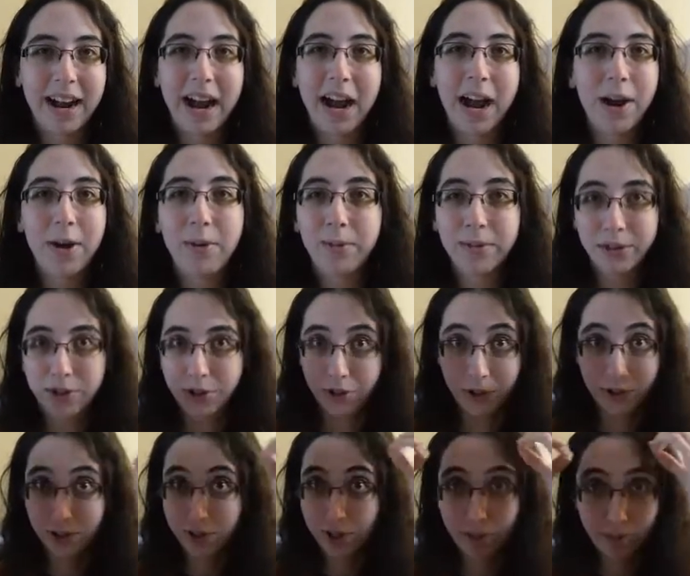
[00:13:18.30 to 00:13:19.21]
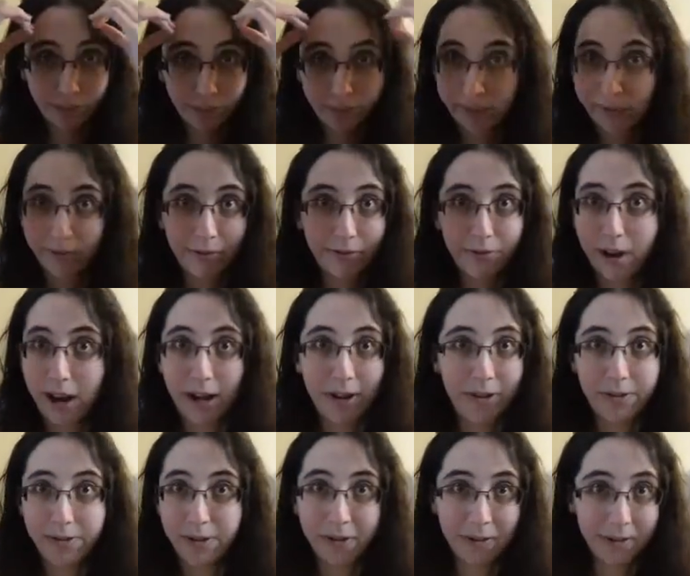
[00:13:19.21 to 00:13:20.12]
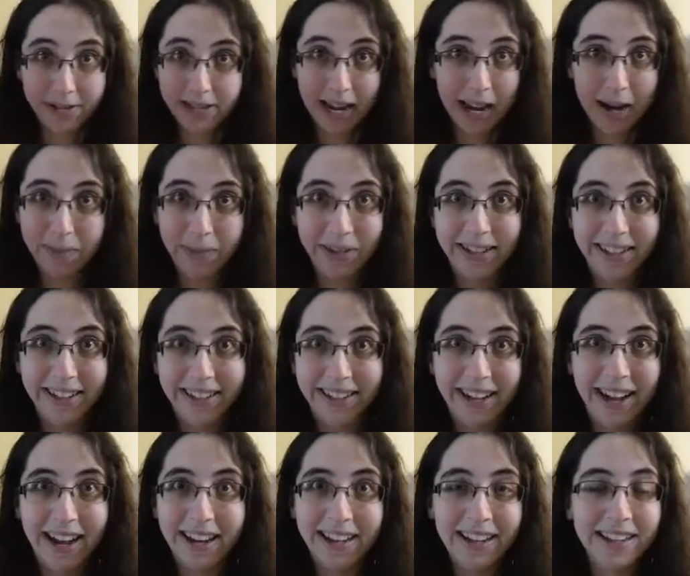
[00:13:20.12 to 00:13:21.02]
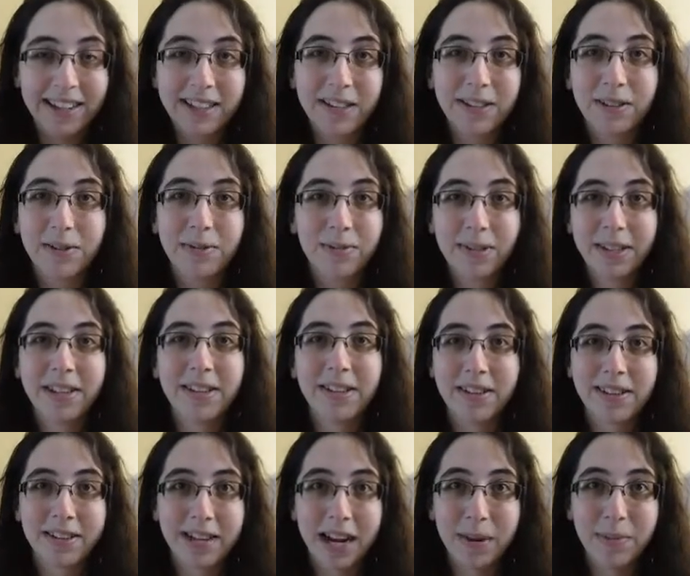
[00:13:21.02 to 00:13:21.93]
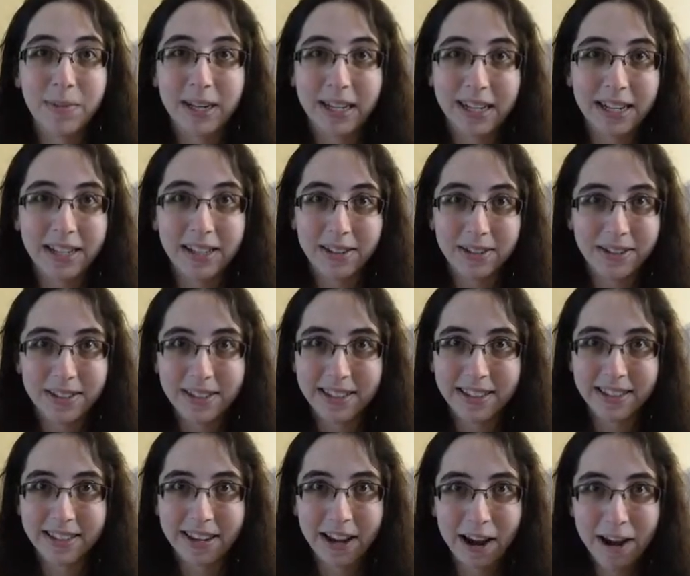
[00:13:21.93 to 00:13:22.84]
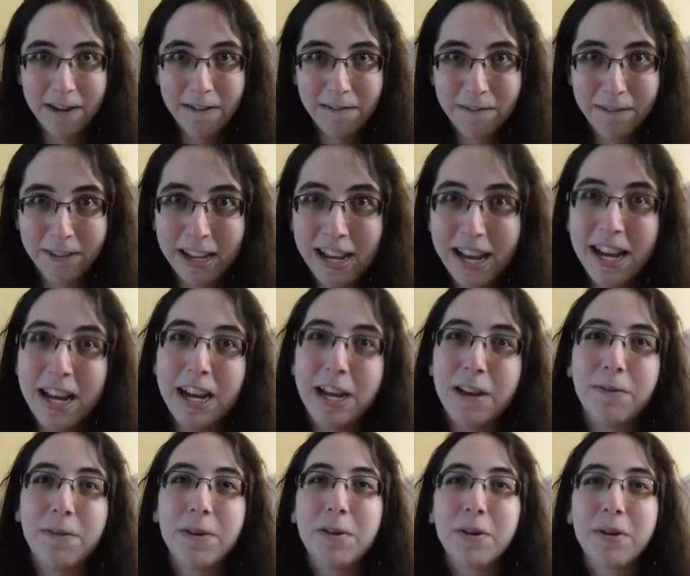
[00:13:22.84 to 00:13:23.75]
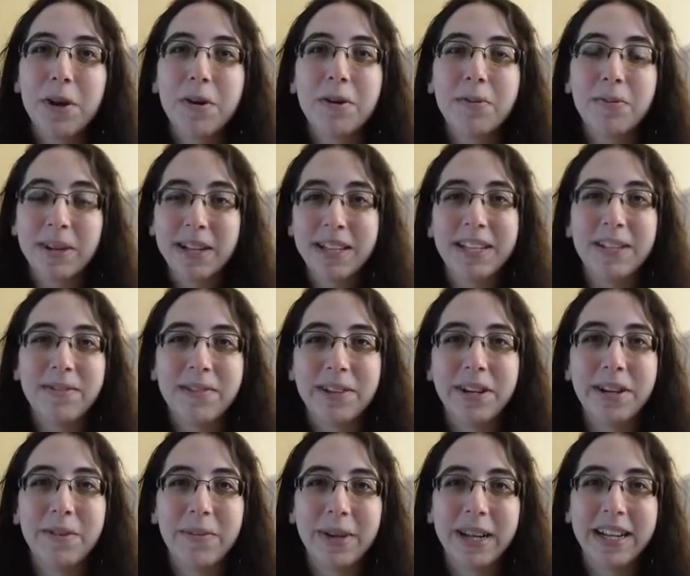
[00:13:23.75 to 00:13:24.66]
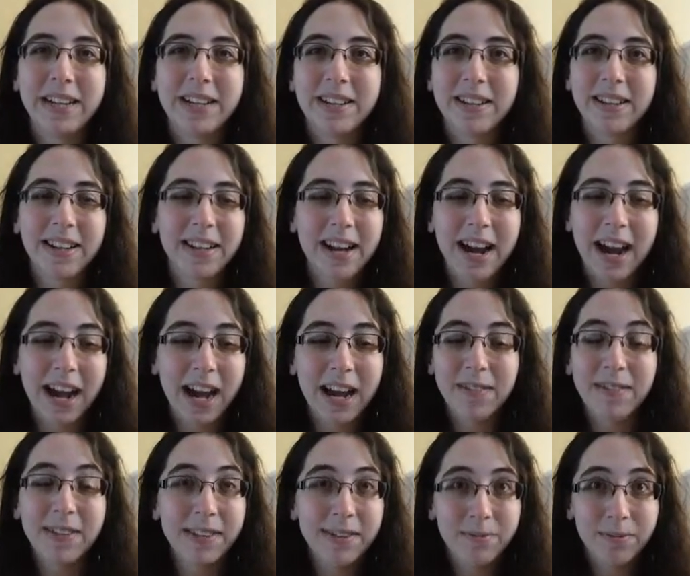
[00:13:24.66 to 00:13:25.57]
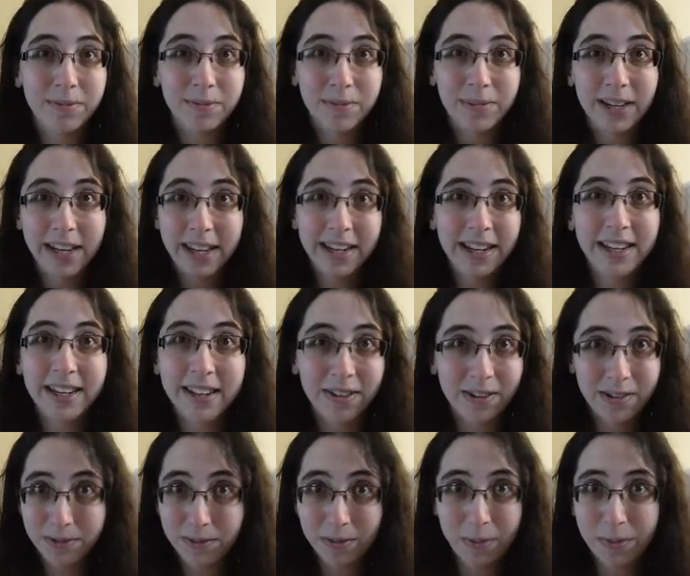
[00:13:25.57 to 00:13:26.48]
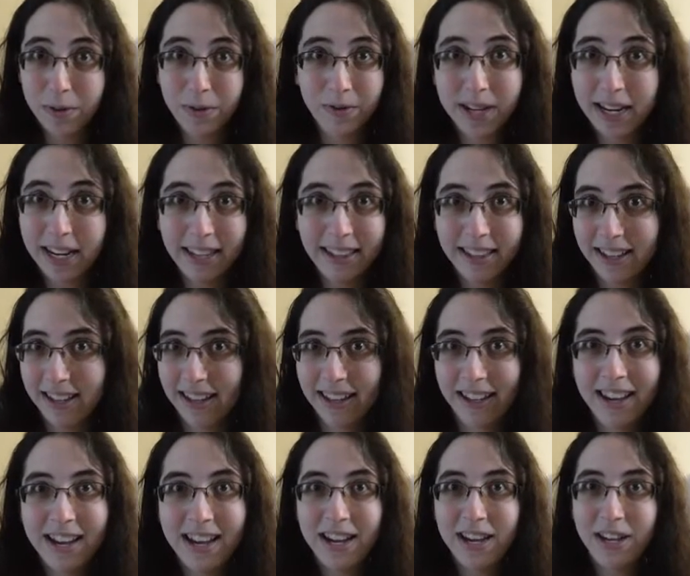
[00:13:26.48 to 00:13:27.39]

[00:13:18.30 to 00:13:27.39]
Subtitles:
I was just like, I don't know what's happening. And it took a really long time to get used to stuff. If you go on my DeviantArt page, like I haven't hidden or removed anything.